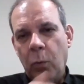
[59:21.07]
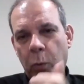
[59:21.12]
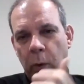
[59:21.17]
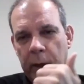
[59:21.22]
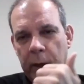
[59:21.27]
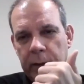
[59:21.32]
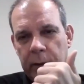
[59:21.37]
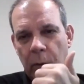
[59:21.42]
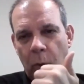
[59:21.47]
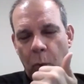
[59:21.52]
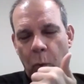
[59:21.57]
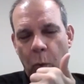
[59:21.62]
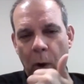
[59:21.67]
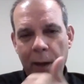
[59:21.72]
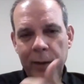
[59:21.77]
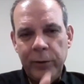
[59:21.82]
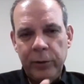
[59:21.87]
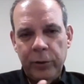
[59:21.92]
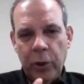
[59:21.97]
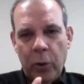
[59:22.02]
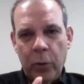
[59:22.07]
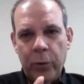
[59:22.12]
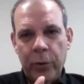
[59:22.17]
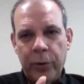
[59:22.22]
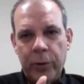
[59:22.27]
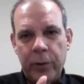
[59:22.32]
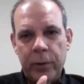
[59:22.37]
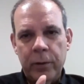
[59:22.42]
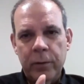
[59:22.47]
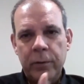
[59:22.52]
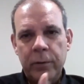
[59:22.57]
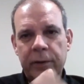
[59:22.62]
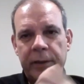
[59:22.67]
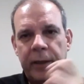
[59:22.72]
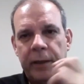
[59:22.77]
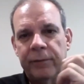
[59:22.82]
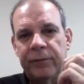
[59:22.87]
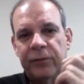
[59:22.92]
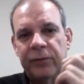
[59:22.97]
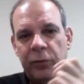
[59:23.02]
one donor
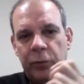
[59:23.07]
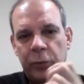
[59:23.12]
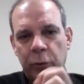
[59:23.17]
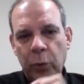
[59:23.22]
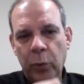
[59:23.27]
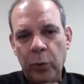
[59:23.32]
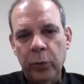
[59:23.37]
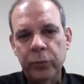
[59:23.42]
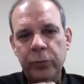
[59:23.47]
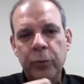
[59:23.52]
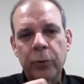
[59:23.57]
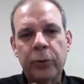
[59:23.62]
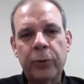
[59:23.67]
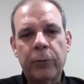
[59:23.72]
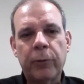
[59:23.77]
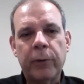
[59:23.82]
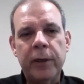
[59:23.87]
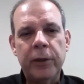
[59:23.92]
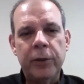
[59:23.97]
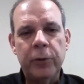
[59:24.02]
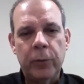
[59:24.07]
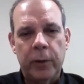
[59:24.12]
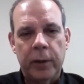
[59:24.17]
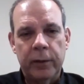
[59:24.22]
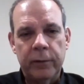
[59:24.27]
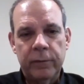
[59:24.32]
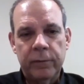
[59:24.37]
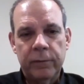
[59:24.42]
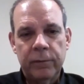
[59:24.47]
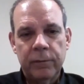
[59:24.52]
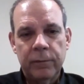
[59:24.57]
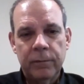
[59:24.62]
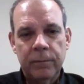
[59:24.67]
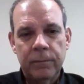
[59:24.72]
gives 2 to 3 units.